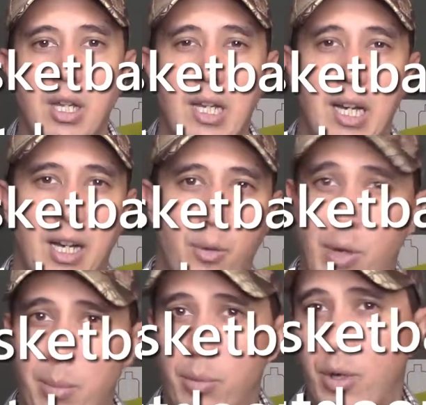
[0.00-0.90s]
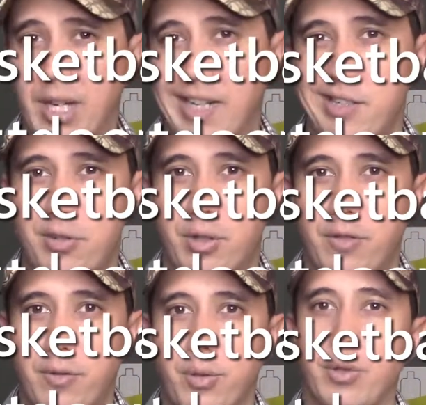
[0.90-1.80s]
1 point extra
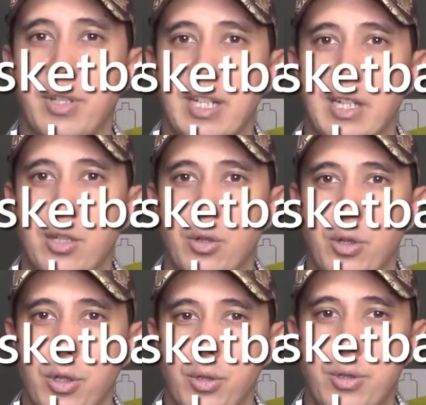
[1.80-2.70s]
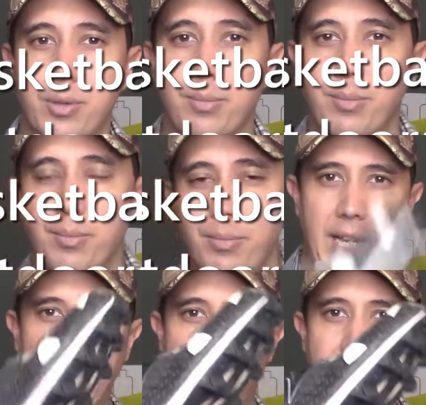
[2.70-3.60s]
for the indoor use.
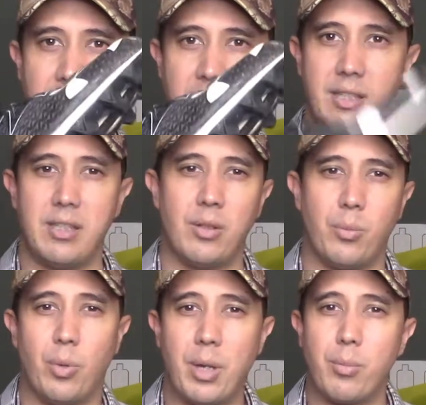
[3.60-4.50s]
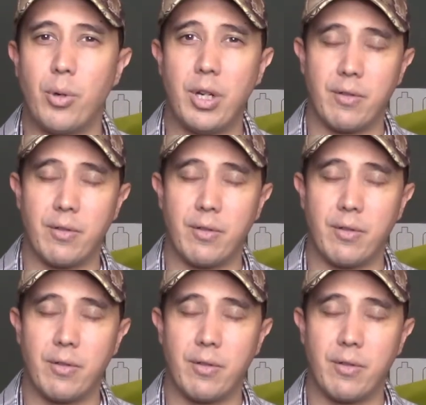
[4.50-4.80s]
NFL, 1 point